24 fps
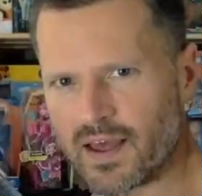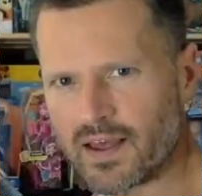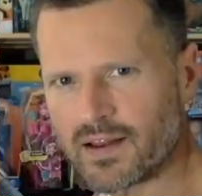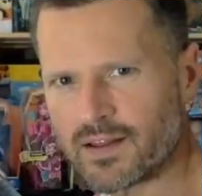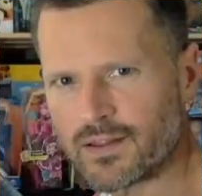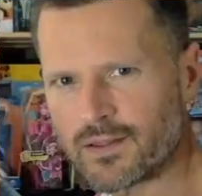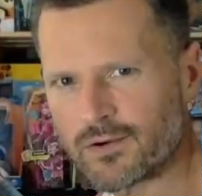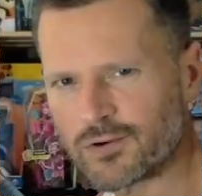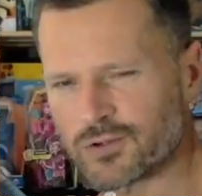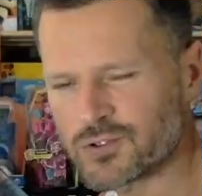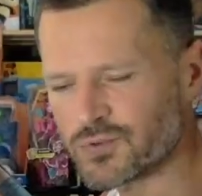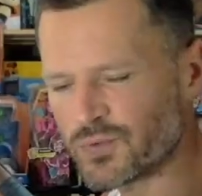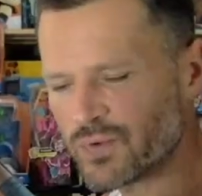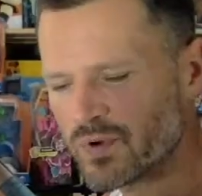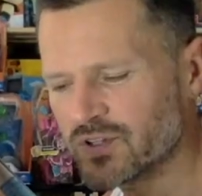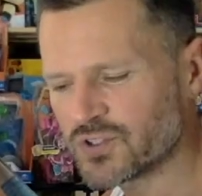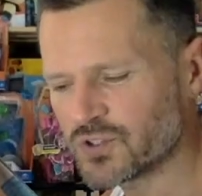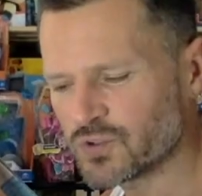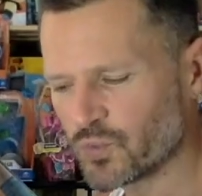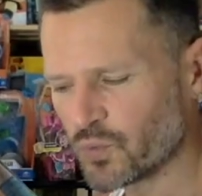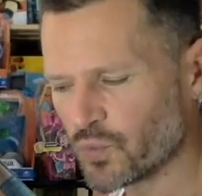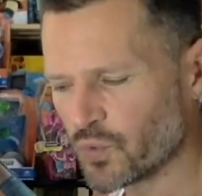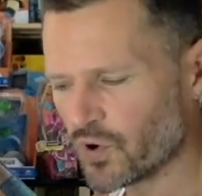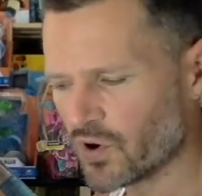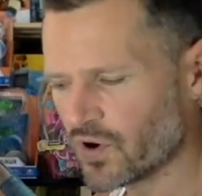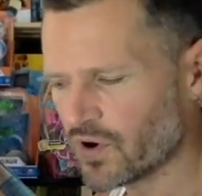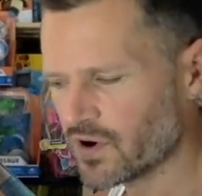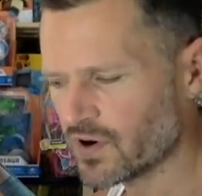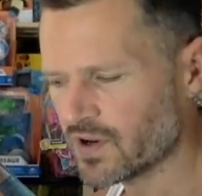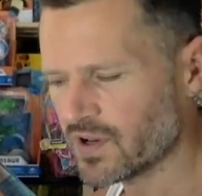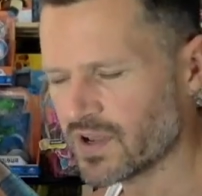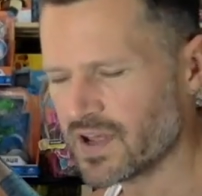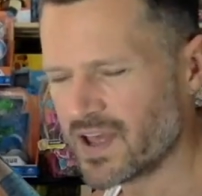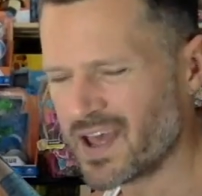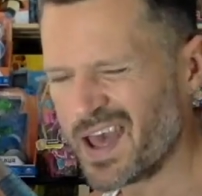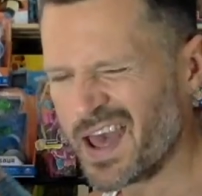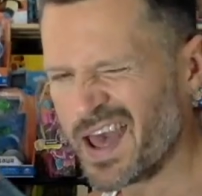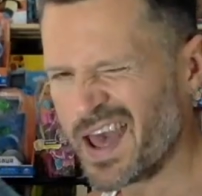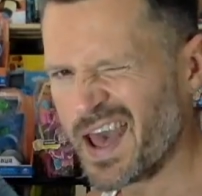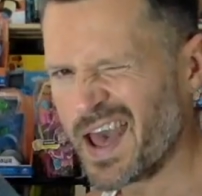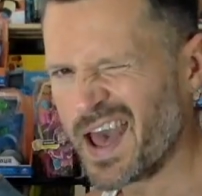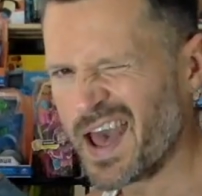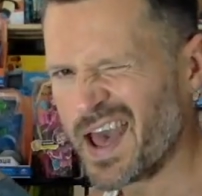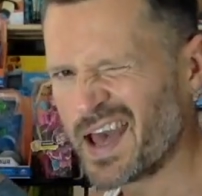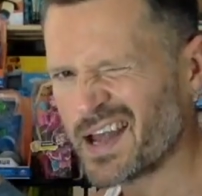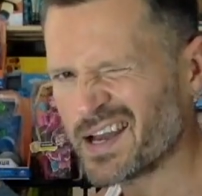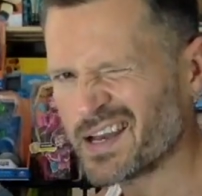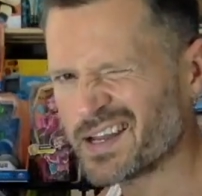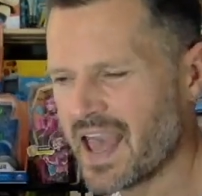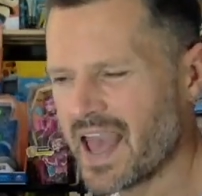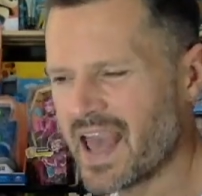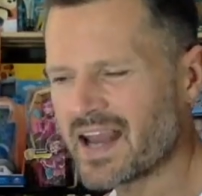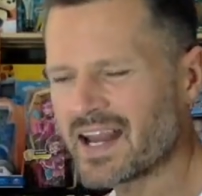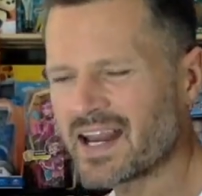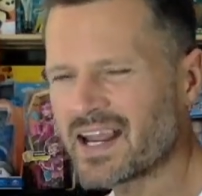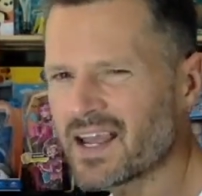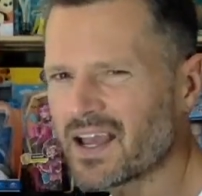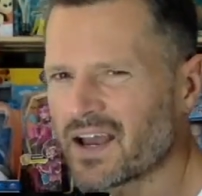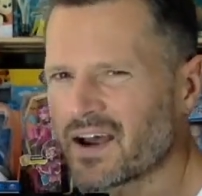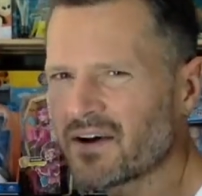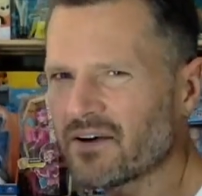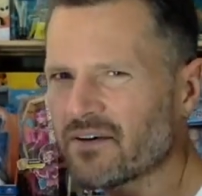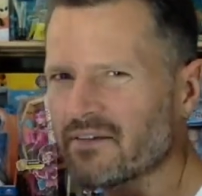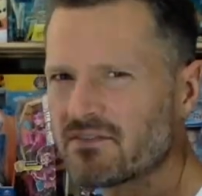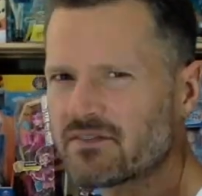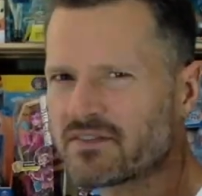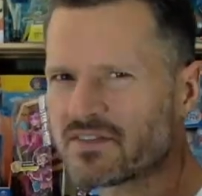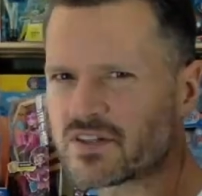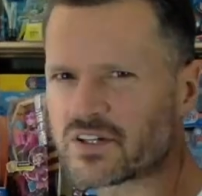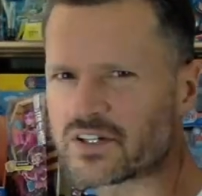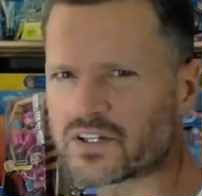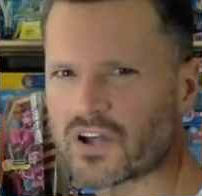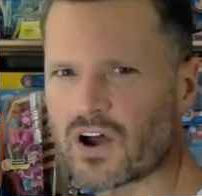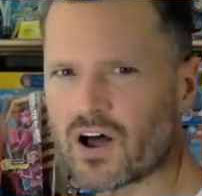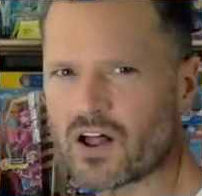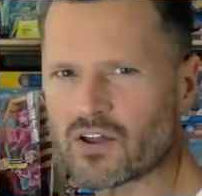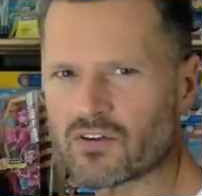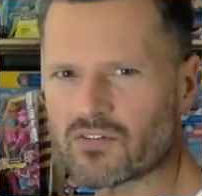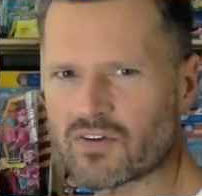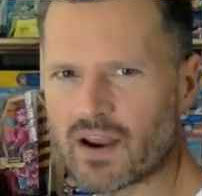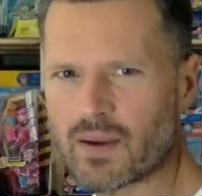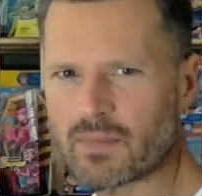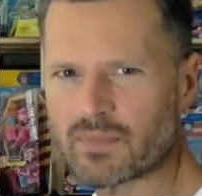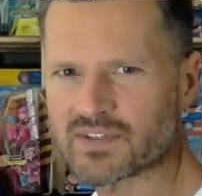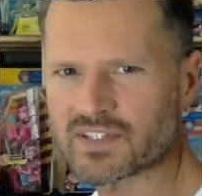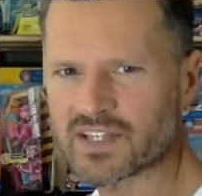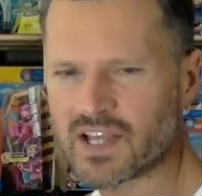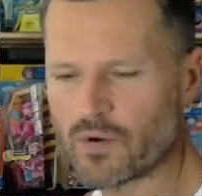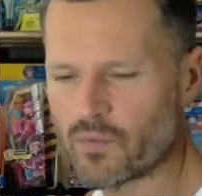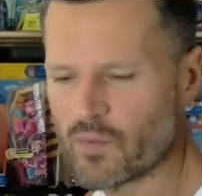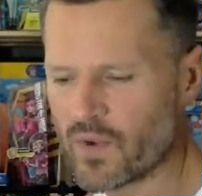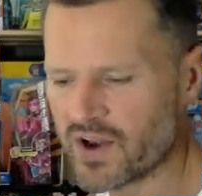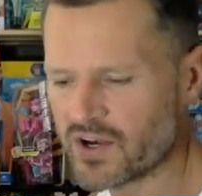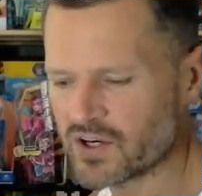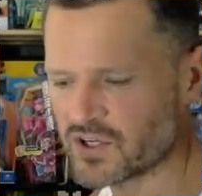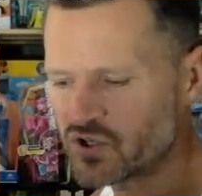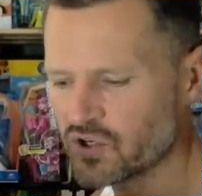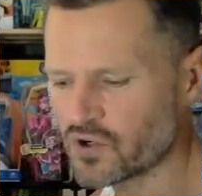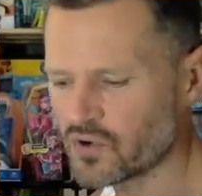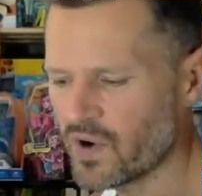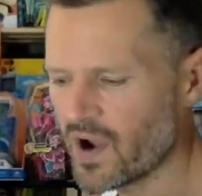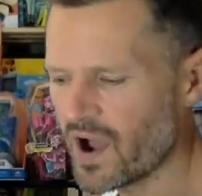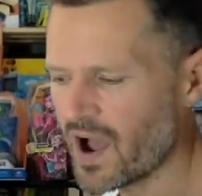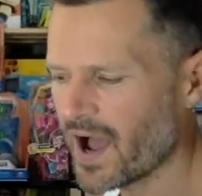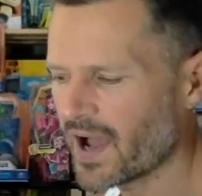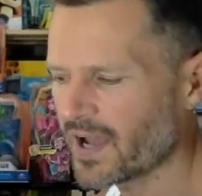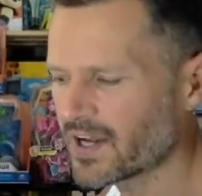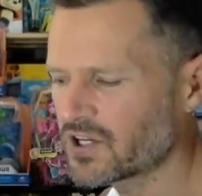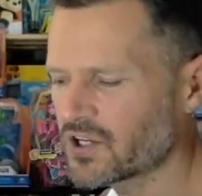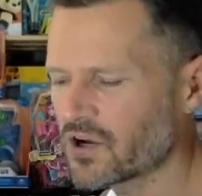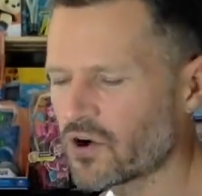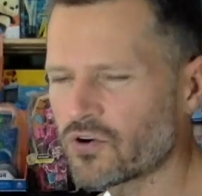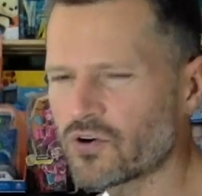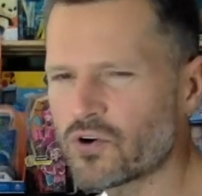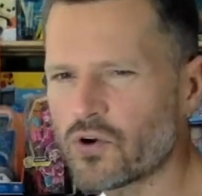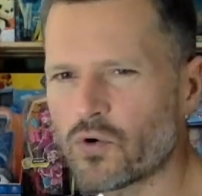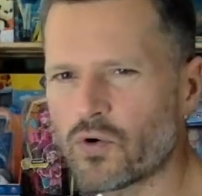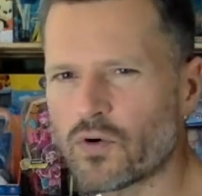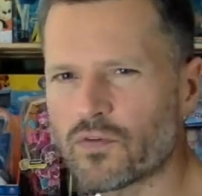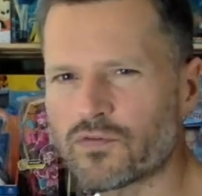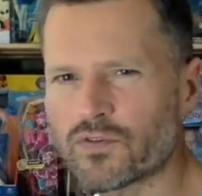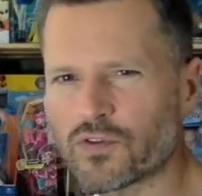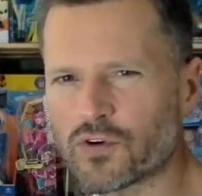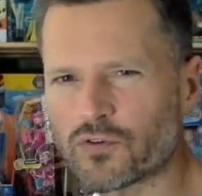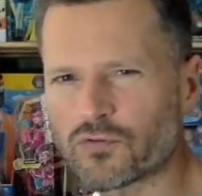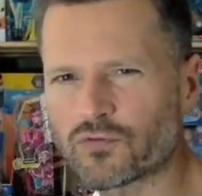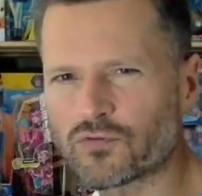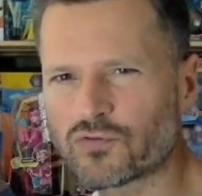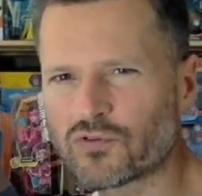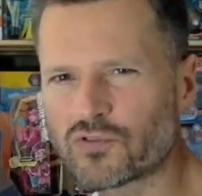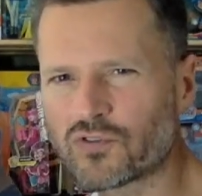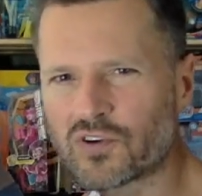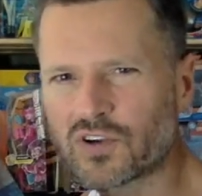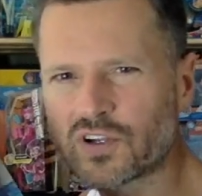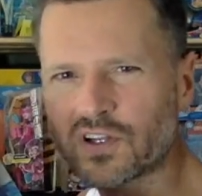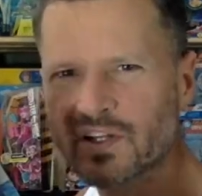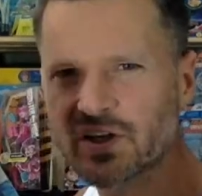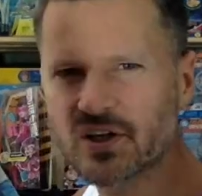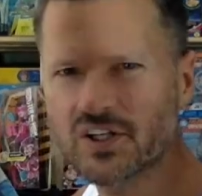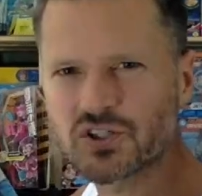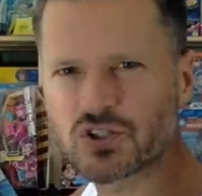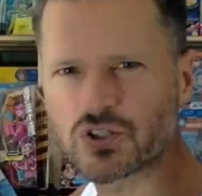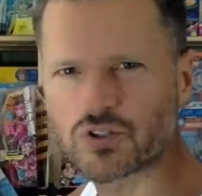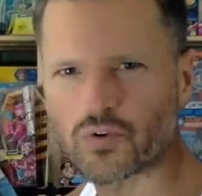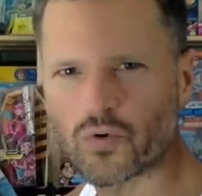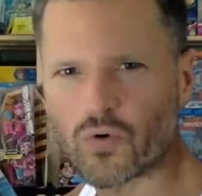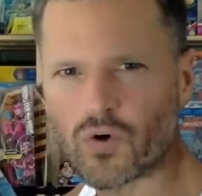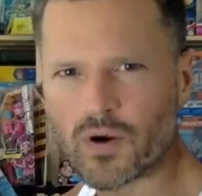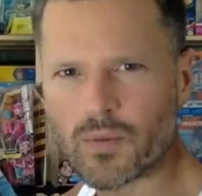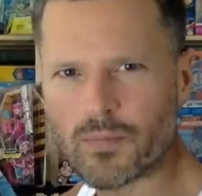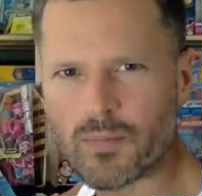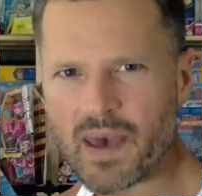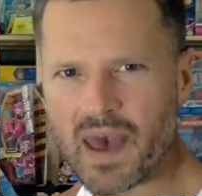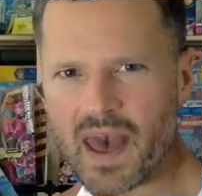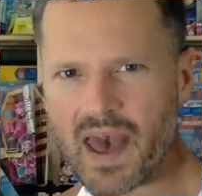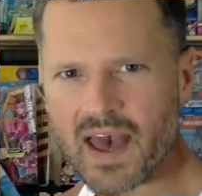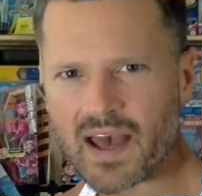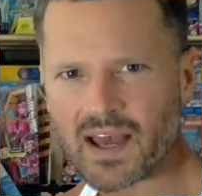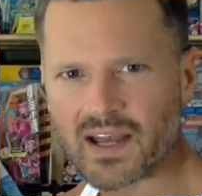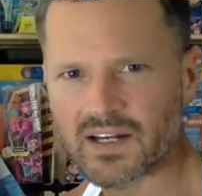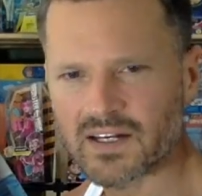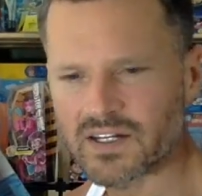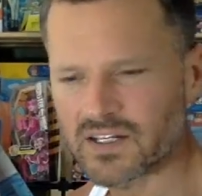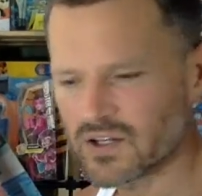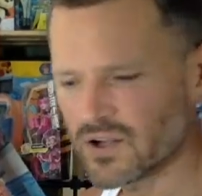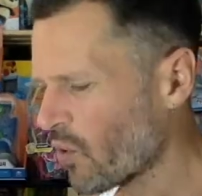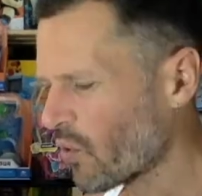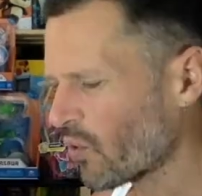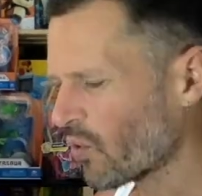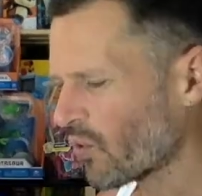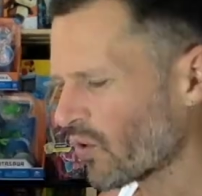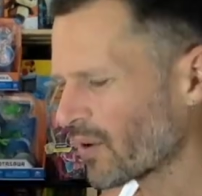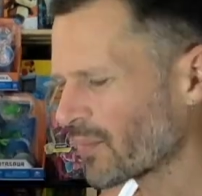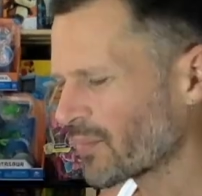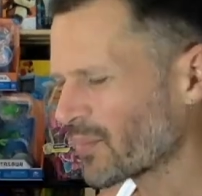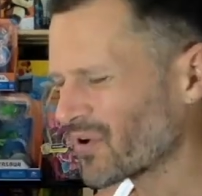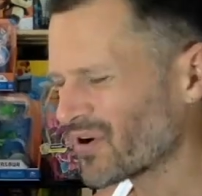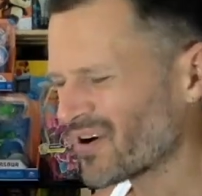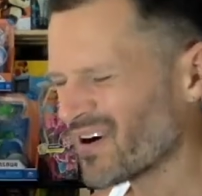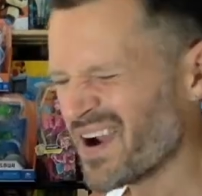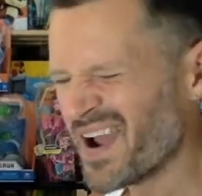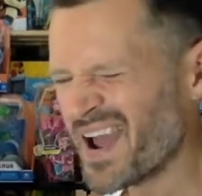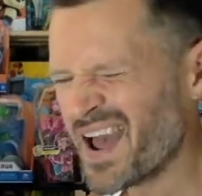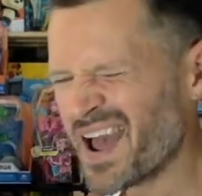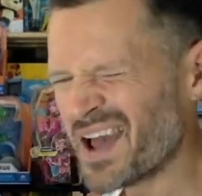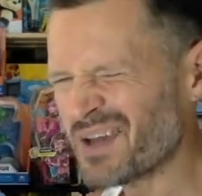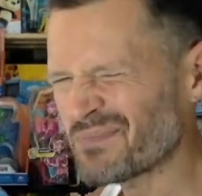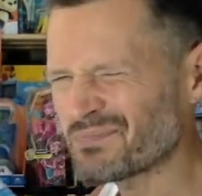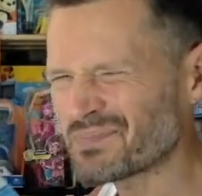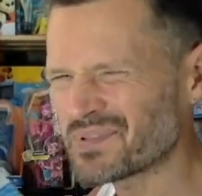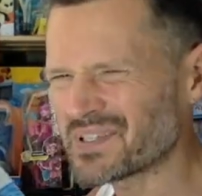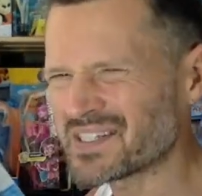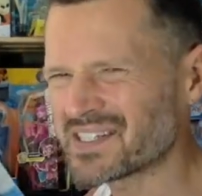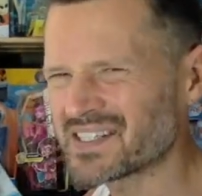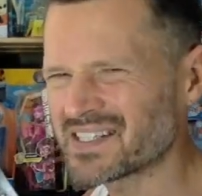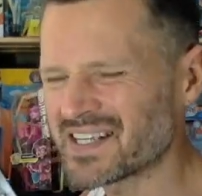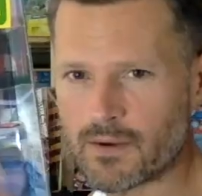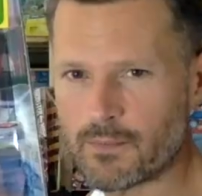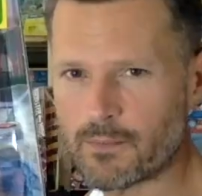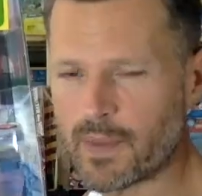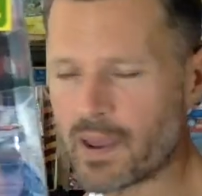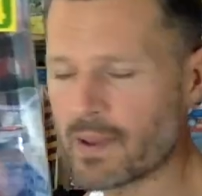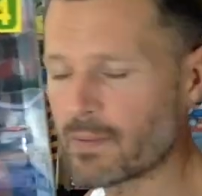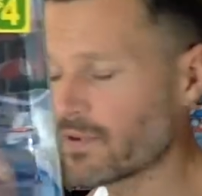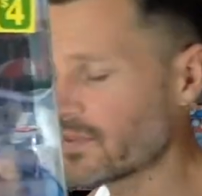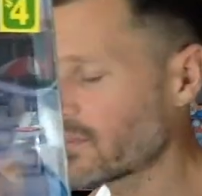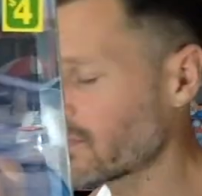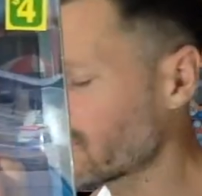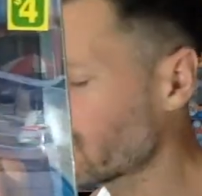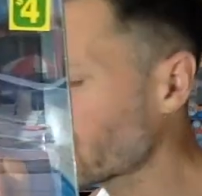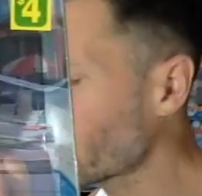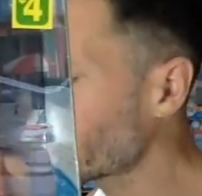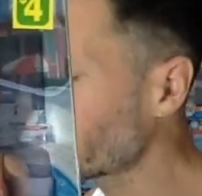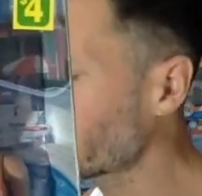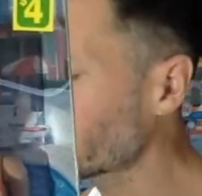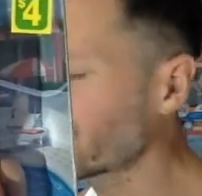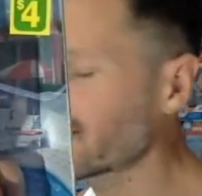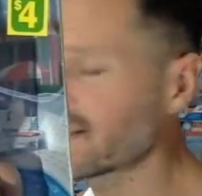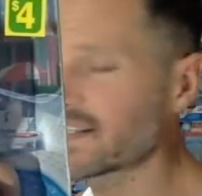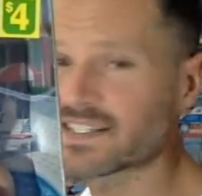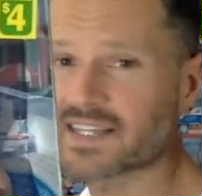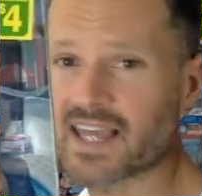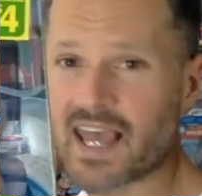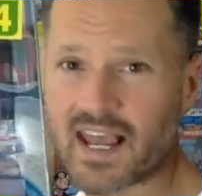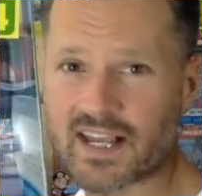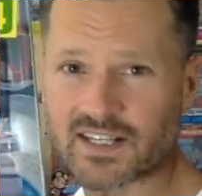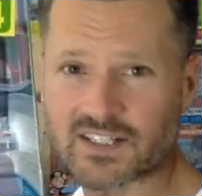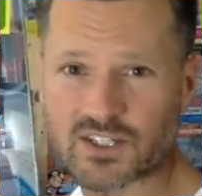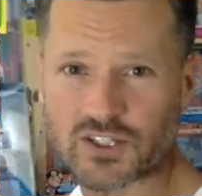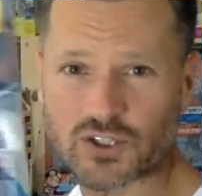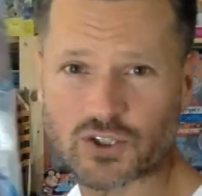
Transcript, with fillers: and those ones weren't at any of the Dollaramas I went to. I don't know if they're really short packed, or perhaps maybe they're not in this case